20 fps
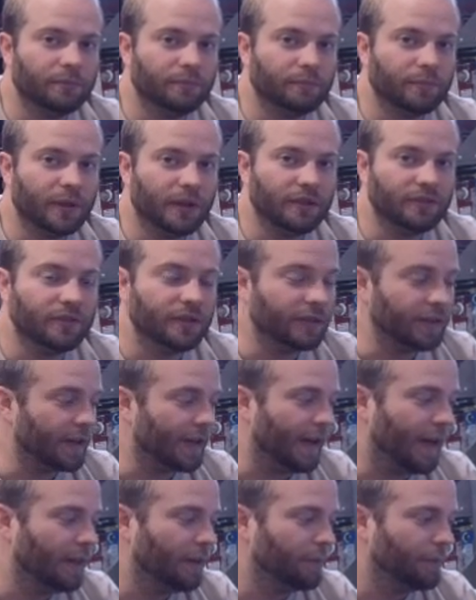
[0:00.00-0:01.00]
placing the
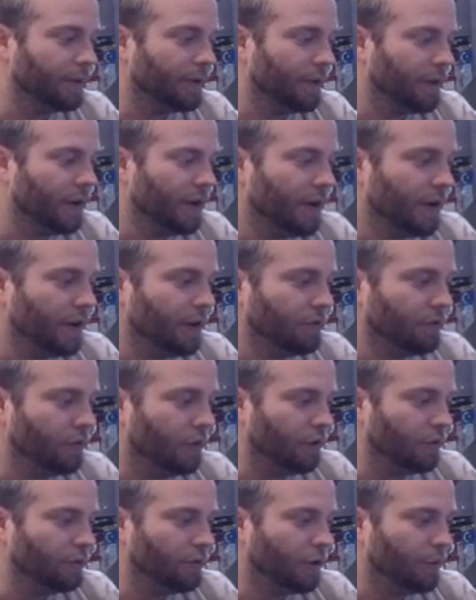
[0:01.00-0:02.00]
caliper.
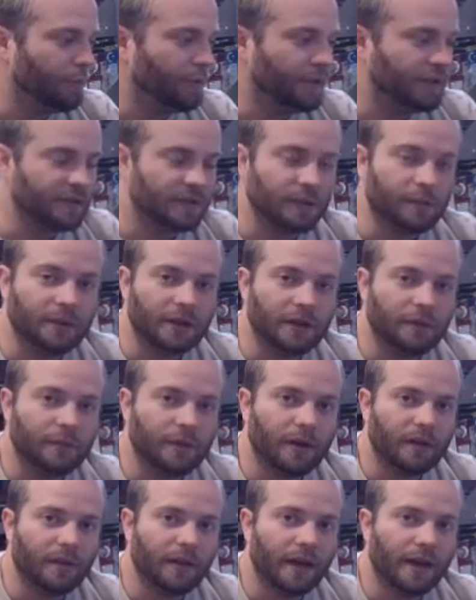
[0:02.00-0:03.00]
So don't be intimidated
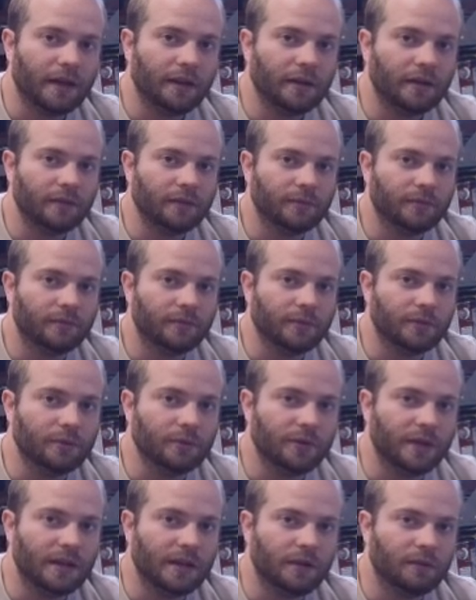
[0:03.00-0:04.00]
by that if you
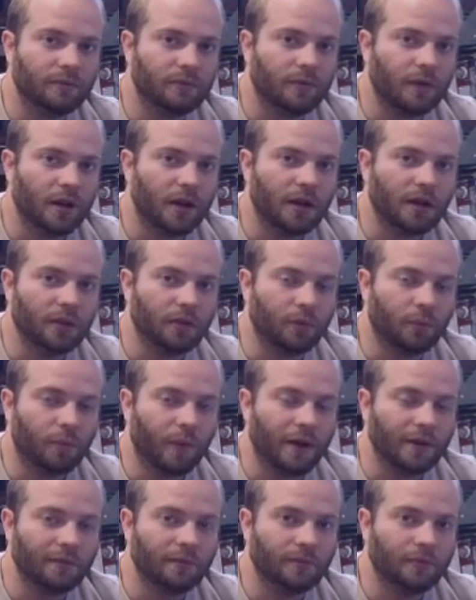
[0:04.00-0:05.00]
can't find the
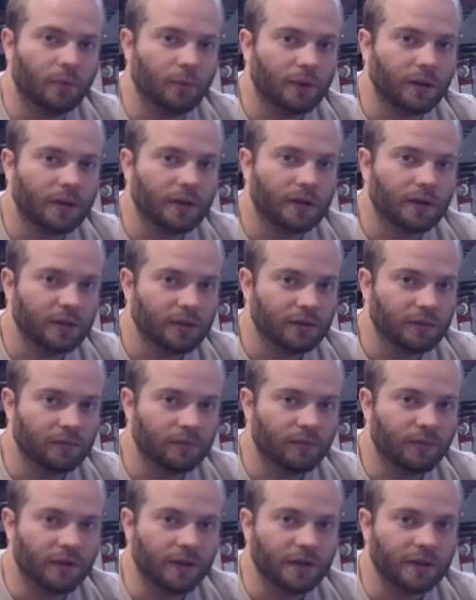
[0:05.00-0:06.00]
right fork. It's
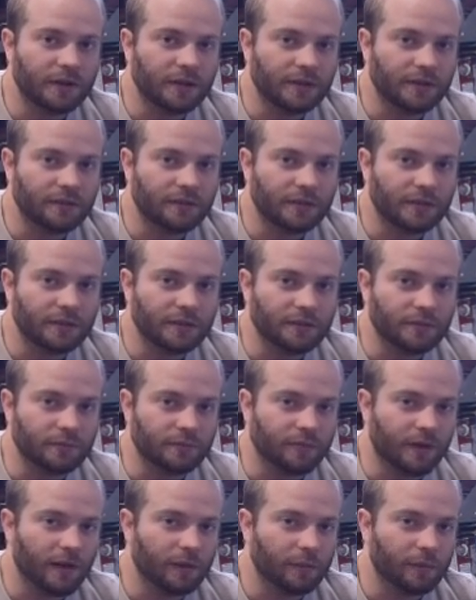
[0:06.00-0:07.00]
very easy to
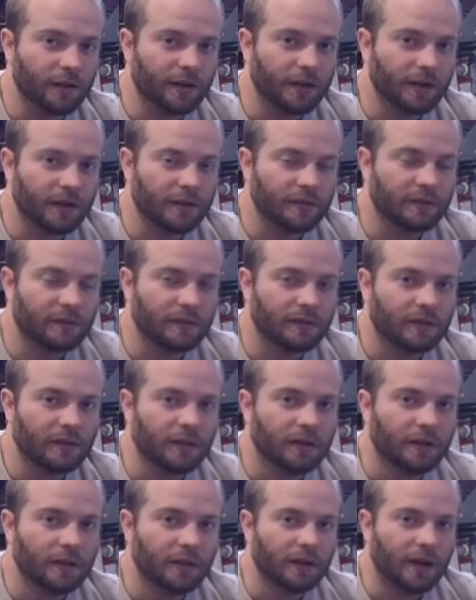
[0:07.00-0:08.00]
fabricate
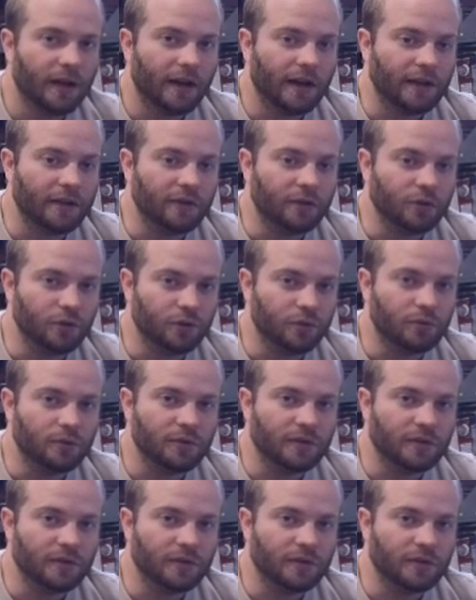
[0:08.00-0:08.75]
a new